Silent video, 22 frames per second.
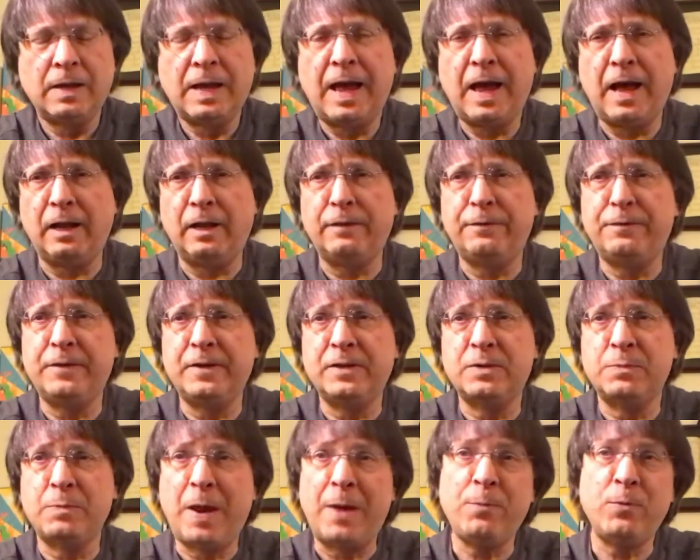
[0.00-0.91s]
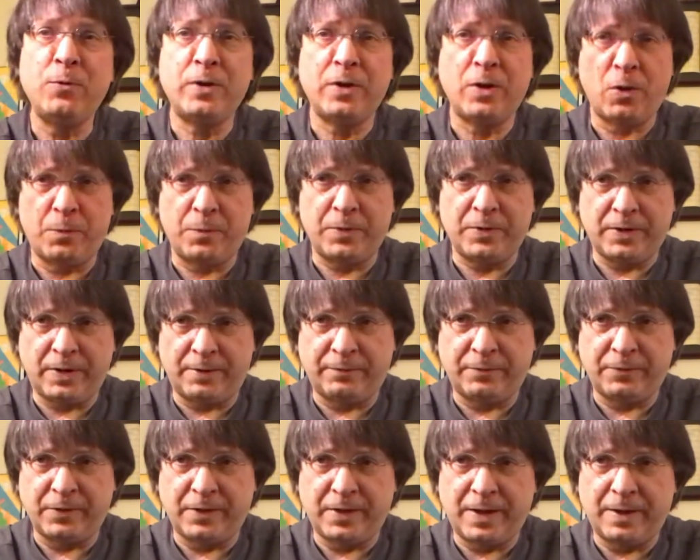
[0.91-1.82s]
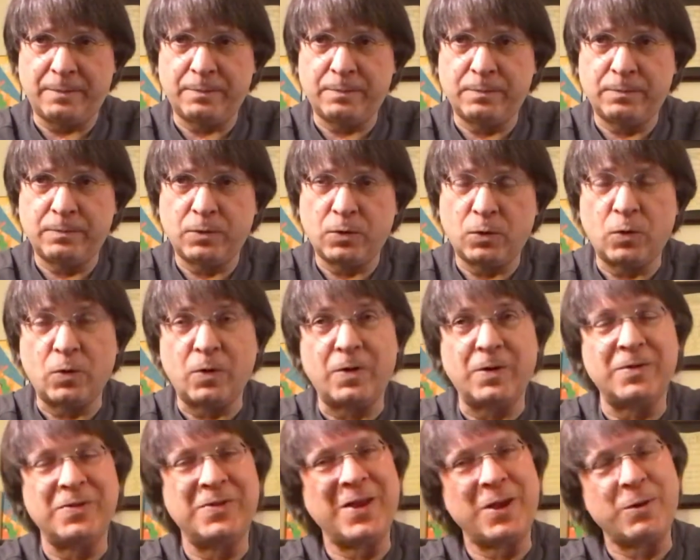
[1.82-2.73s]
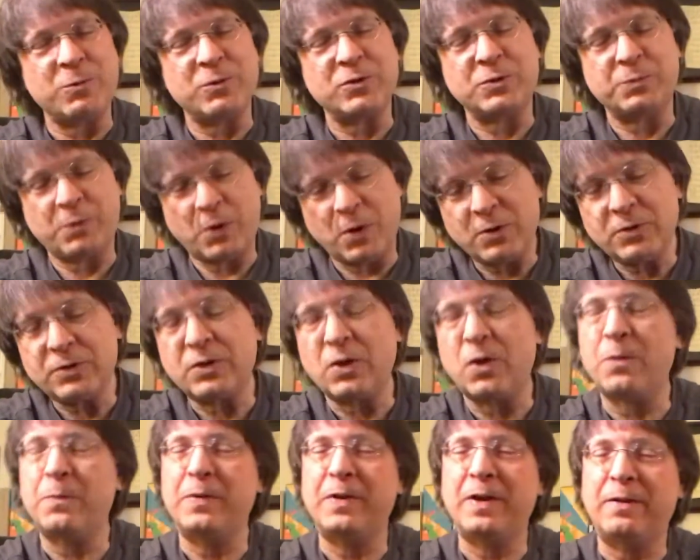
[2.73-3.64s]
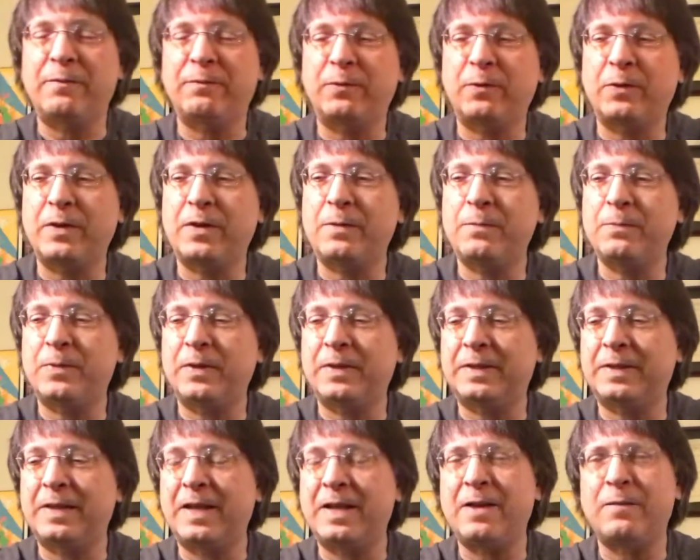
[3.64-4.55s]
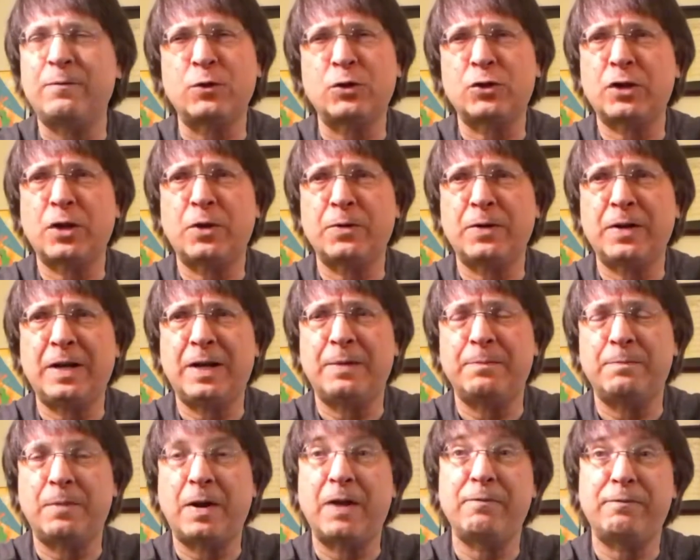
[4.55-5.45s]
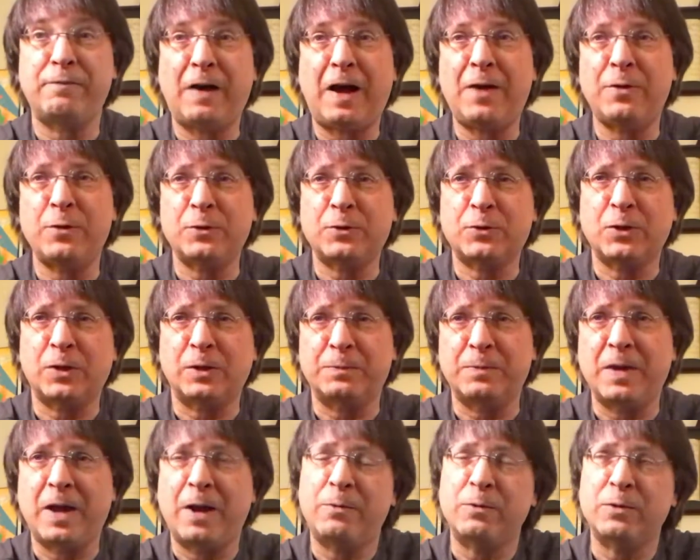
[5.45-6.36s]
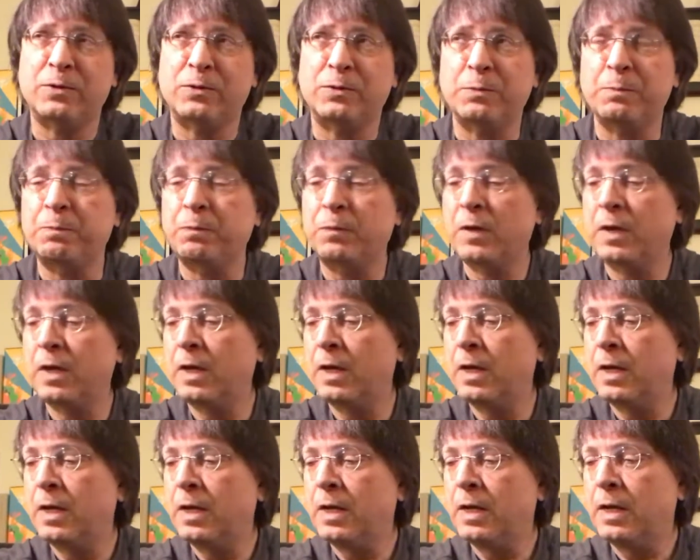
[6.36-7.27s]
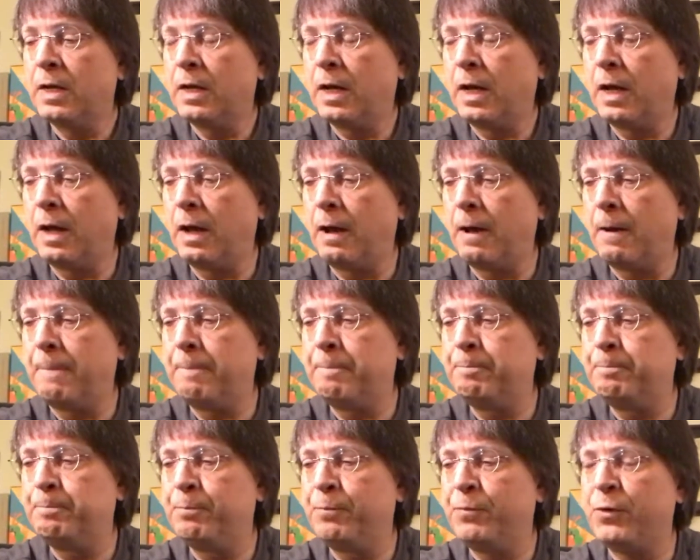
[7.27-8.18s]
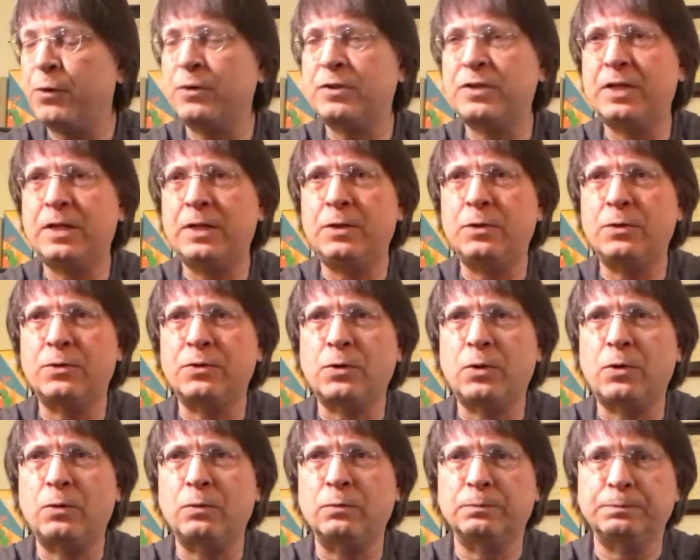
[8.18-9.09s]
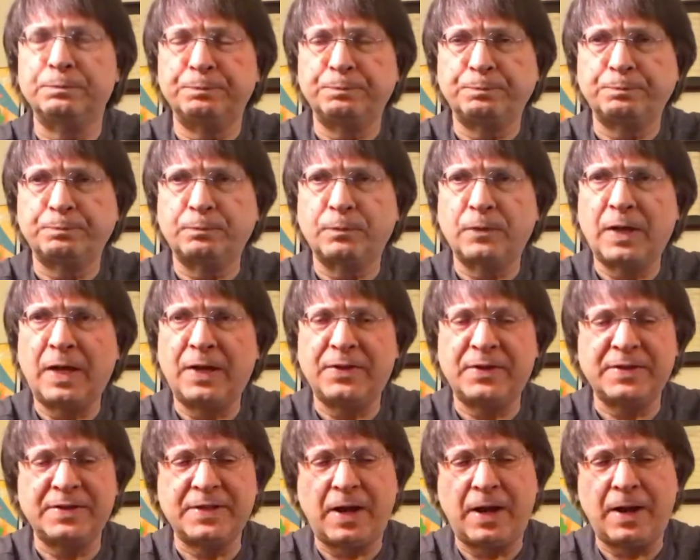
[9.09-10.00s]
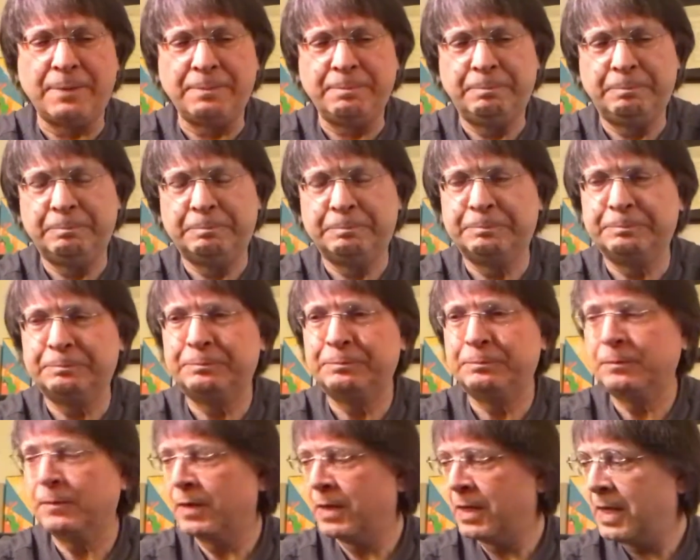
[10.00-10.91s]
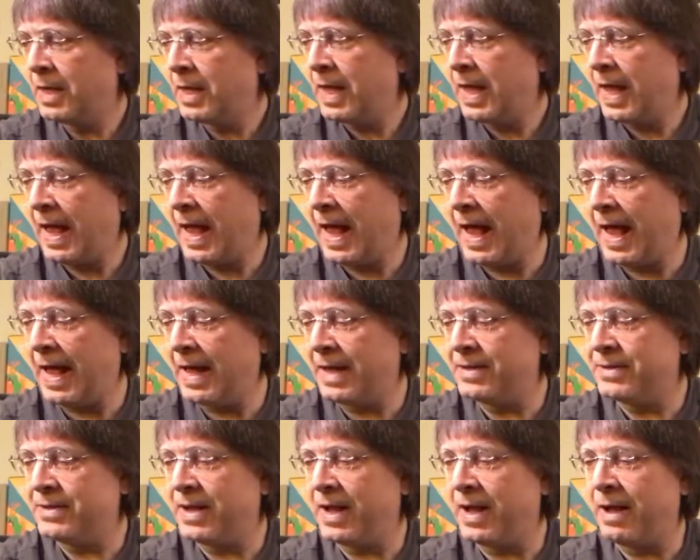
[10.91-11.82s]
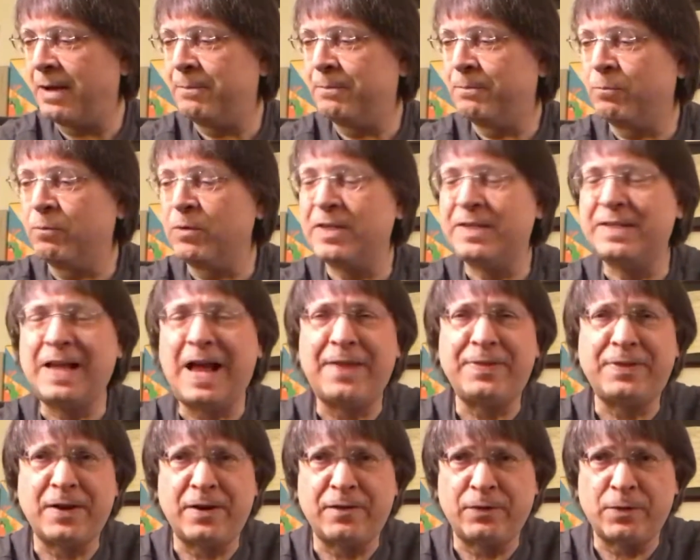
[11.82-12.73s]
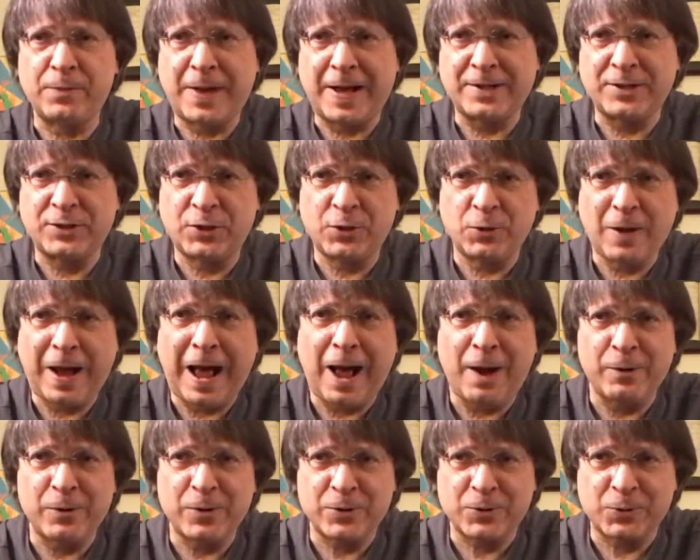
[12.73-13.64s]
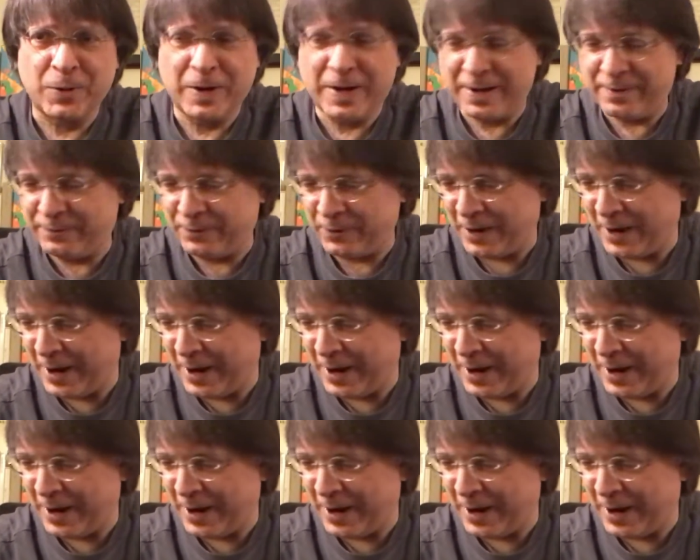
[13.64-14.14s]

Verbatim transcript: Elephant's Memory opened up for them, or they were supposed to open up for them, but they never showed up. My father took me. I was um, 13 years old at the time. And um, we sat there for about two hours waiting for